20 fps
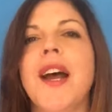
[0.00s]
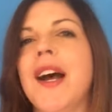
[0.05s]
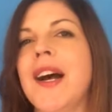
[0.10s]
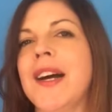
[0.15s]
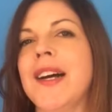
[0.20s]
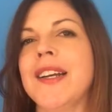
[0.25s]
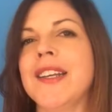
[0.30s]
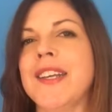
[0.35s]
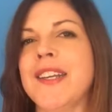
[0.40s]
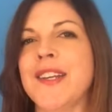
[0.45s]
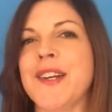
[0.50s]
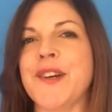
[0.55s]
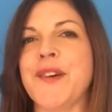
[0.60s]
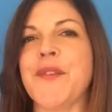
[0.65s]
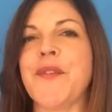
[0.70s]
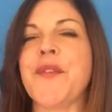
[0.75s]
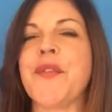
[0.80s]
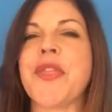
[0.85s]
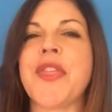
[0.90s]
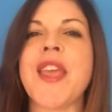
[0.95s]
uh, you
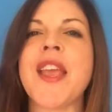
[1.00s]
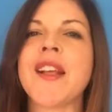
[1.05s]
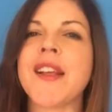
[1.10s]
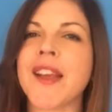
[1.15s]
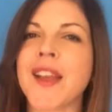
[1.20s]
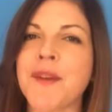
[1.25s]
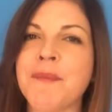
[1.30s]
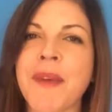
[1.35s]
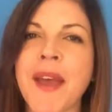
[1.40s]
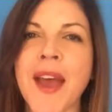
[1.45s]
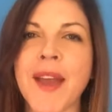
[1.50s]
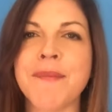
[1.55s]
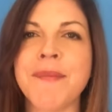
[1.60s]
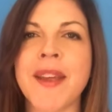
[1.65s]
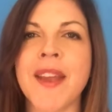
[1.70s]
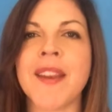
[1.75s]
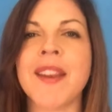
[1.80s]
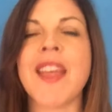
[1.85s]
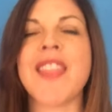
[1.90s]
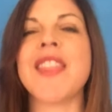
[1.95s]
know, think like a
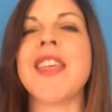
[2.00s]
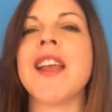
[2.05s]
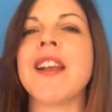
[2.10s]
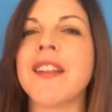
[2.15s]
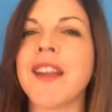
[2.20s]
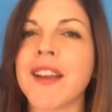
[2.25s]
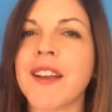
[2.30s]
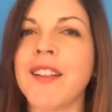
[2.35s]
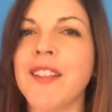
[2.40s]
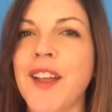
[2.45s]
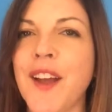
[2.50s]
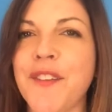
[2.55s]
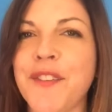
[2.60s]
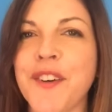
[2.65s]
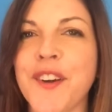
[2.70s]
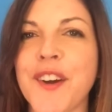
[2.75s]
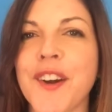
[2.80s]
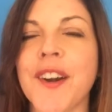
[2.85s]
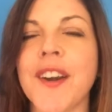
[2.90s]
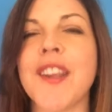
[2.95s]
madman, think like a
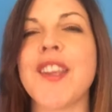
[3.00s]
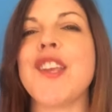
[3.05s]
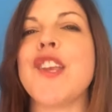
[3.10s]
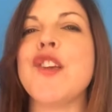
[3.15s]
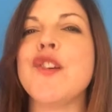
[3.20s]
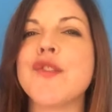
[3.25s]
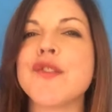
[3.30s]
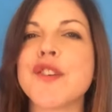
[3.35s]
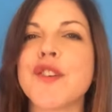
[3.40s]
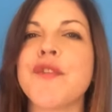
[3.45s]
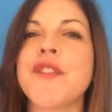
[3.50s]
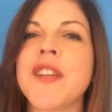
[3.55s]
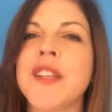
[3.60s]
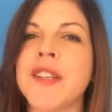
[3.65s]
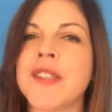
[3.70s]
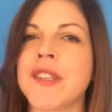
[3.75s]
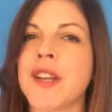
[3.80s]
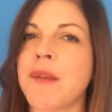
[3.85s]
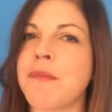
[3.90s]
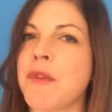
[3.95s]
lover, use your
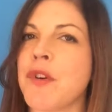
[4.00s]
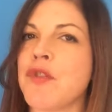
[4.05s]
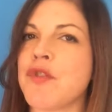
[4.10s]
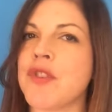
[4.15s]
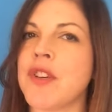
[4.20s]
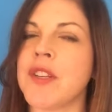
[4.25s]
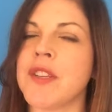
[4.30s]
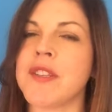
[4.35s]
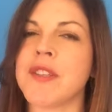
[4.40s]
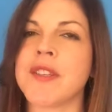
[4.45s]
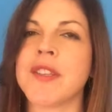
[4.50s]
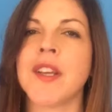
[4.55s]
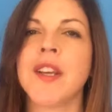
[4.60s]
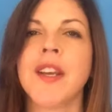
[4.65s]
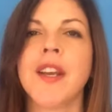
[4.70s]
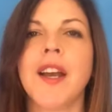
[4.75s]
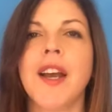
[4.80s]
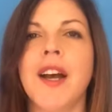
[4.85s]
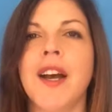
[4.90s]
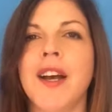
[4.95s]
feelings and emotions,
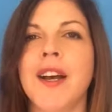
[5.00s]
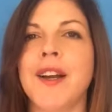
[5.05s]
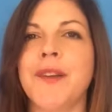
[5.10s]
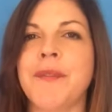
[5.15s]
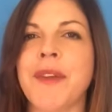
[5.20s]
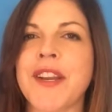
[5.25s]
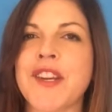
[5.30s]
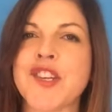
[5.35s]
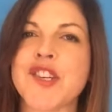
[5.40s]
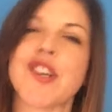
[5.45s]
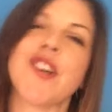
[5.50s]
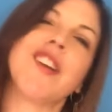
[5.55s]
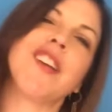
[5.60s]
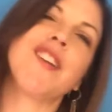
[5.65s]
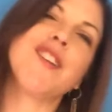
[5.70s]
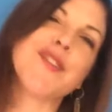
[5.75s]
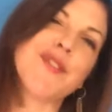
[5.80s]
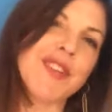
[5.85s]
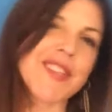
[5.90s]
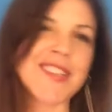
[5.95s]
um, and sure,
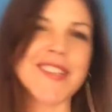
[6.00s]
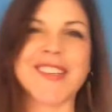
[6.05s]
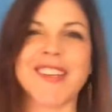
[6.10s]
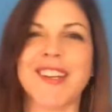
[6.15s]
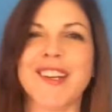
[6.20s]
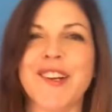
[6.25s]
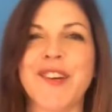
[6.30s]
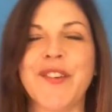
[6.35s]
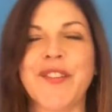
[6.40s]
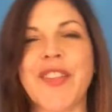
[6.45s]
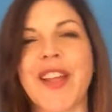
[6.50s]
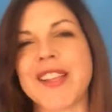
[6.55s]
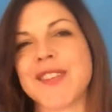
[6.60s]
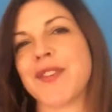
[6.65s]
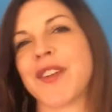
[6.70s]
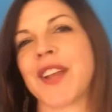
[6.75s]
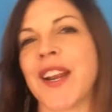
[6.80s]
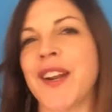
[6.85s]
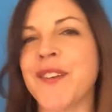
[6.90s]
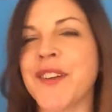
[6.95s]
use reason too. That's
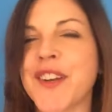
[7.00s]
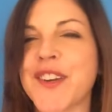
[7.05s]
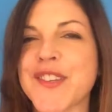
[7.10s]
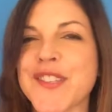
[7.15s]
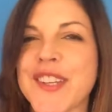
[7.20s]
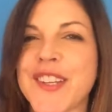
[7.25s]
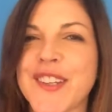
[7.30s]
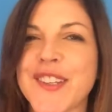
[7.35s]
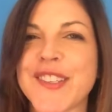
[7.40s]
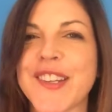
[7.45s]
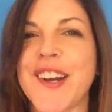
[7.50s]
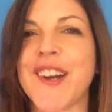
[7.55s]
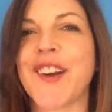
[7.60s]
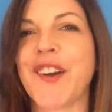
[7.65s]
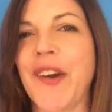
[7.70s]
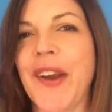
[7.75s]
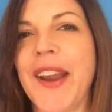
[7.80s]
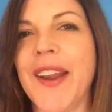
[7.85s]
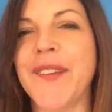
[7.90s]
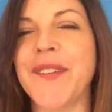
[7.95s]
what kind of what your skills are,
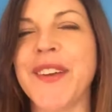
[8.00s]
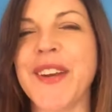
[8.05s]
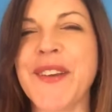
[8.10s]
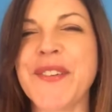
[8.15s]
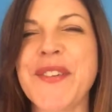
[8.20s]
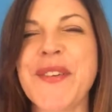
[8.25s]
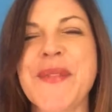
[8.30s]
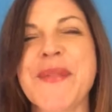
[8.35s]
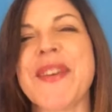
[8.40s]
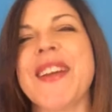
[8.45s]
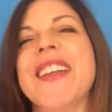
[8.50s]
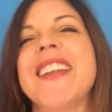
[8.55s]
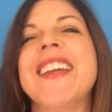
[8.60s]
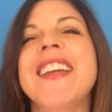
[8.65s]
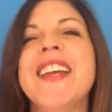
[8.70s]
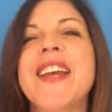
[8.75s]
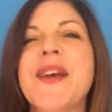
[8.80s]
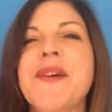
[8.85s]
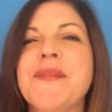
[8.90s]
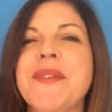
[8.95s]
great, whatever, but
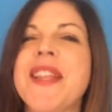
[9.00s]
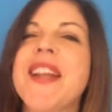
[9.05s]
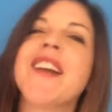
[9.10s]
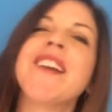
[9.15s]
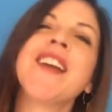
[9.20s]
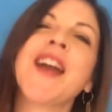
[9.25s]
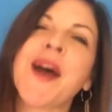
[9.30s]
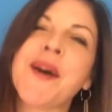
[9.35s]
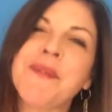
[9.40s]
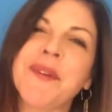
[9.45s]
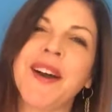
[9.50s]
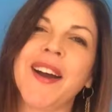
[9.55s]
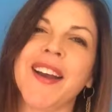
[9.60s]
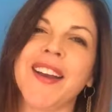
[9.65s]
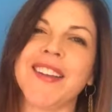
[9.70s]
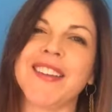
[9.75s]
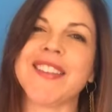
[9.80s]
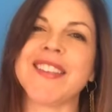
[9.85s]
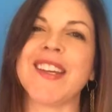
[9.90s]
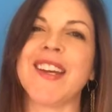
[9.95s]
but they're not
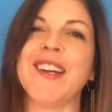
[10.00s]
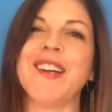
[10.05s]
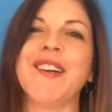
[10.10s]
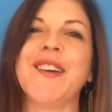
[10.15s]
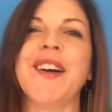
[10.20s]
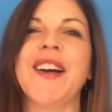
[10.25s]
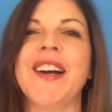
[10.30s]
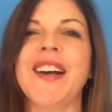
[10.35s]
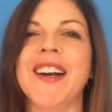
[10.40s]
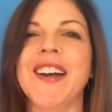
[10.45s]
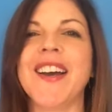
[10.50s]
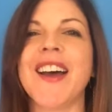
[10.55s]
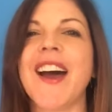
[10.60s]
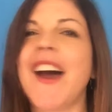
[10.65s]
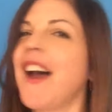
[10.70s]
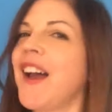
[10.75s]
mine. So uh,